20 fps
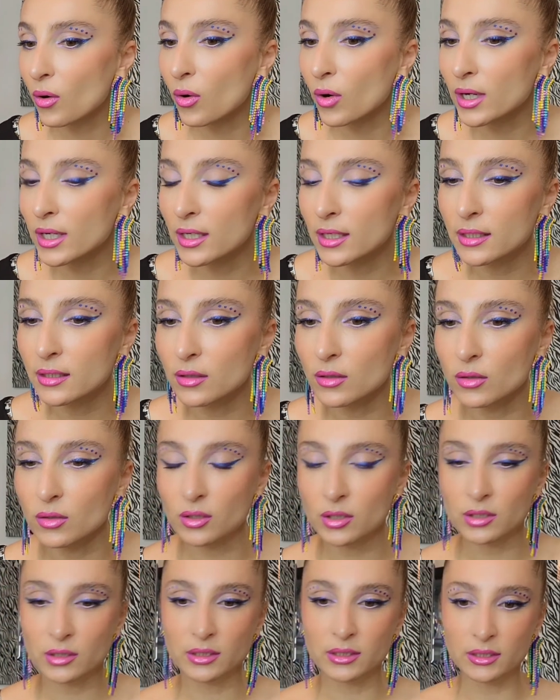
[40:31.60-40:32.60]
oily
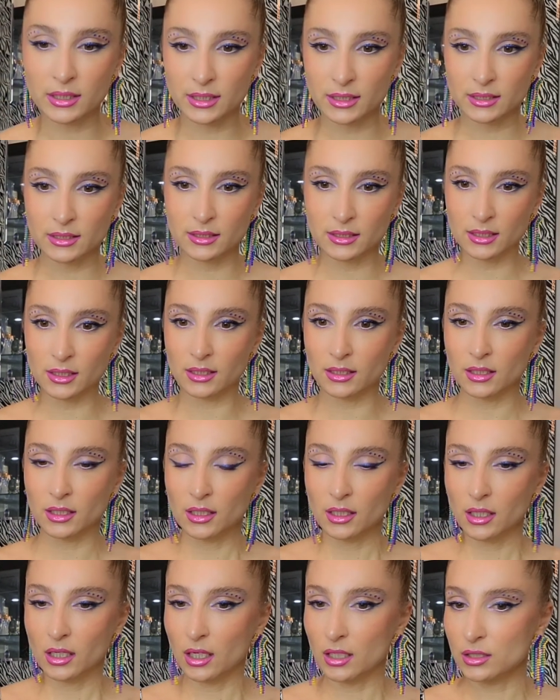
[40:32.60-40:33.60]
or greasy.
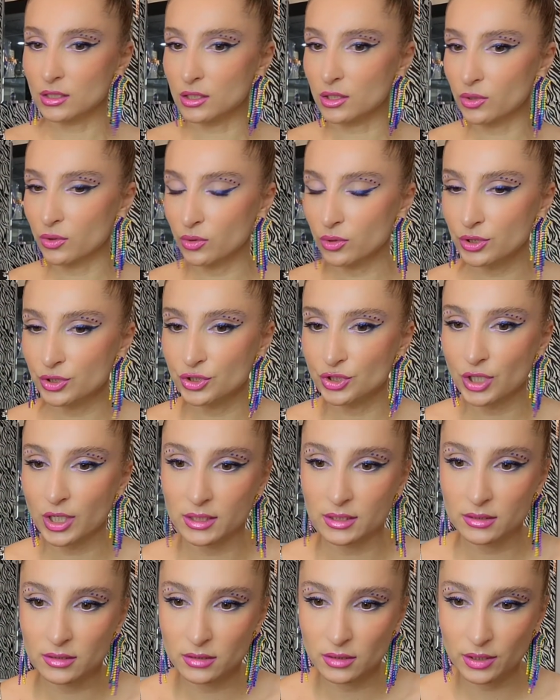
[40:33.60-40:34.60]
It's look
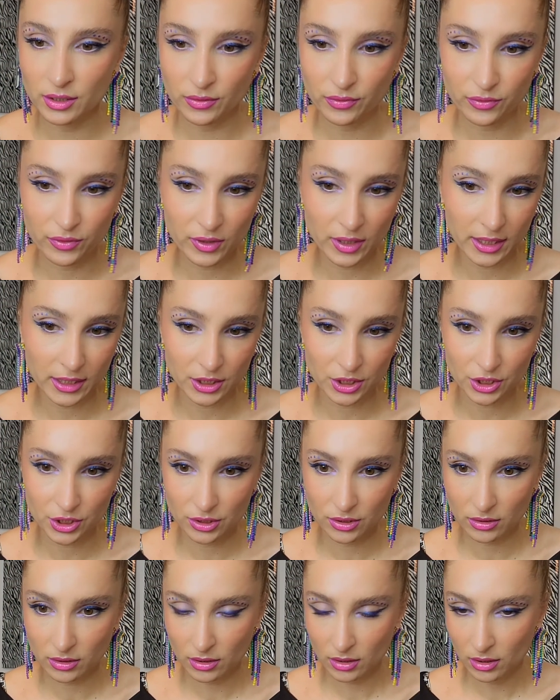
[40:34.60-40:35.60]
just
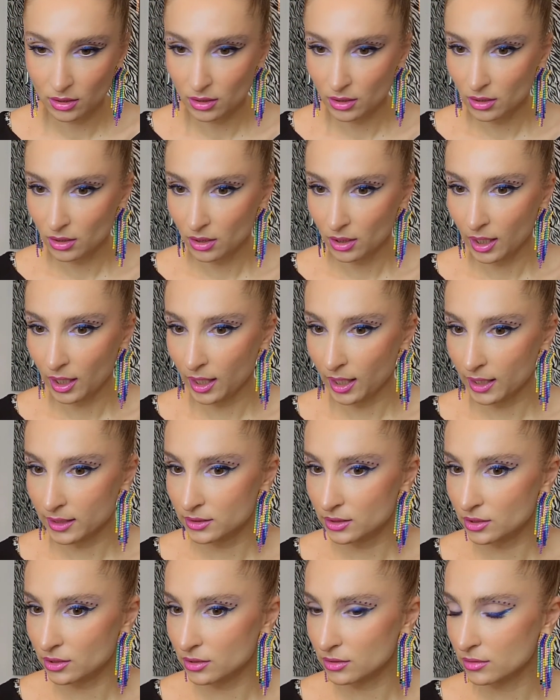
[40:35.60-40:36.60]
refreshed
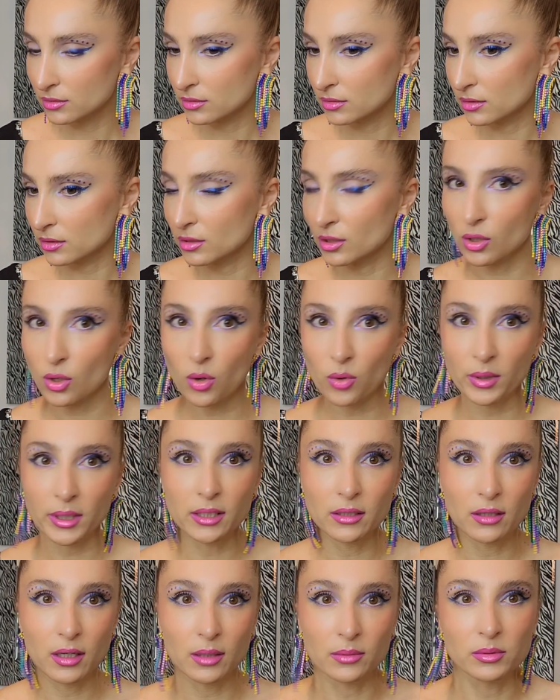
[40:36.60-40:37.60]
and
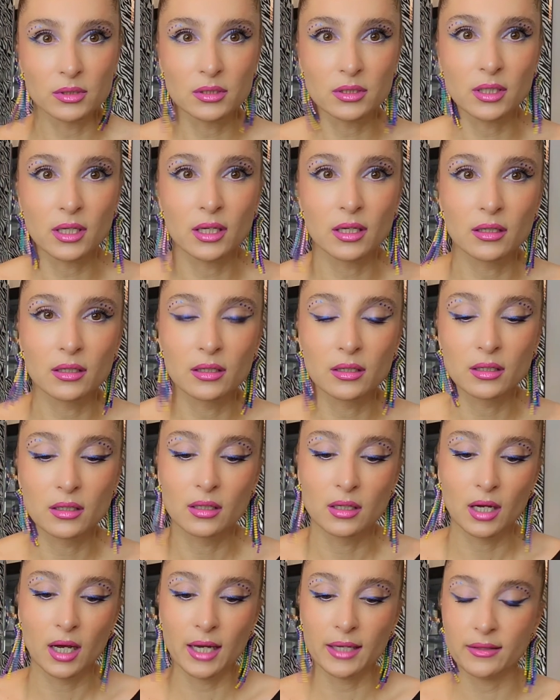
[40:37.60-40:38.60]
glowy, I would say.
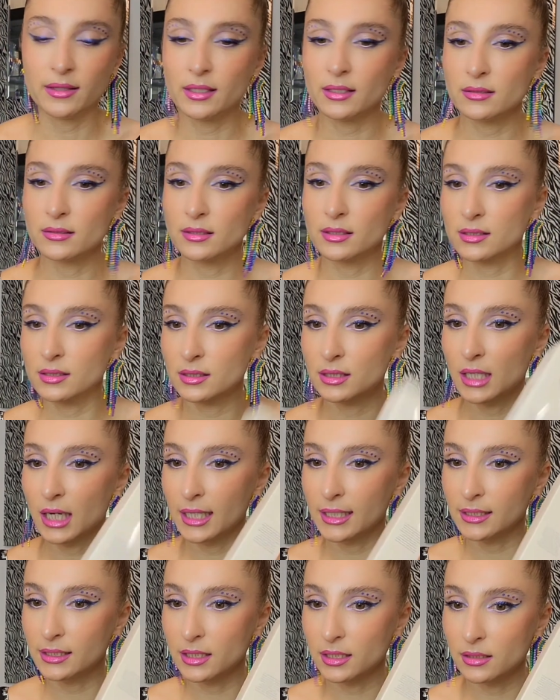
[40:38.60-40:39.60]
I think this
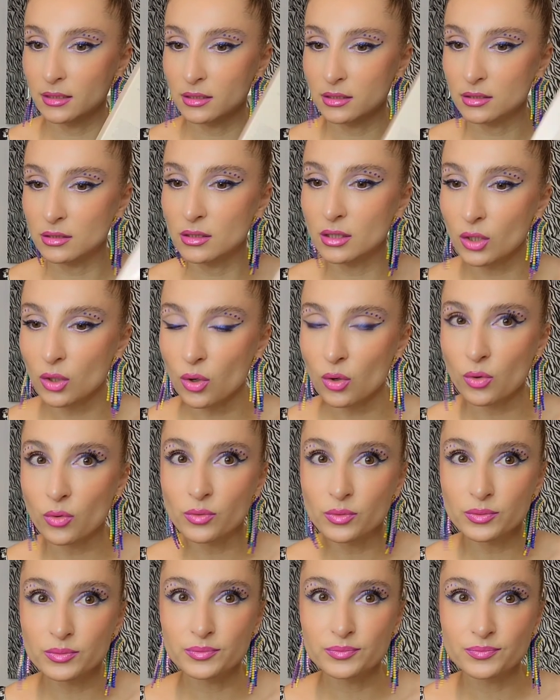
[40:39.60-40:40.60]
guy did this
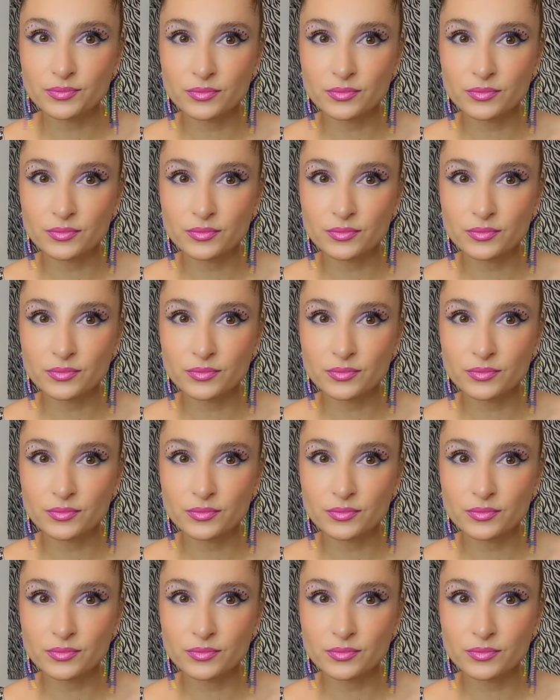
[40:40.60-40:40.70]
glow,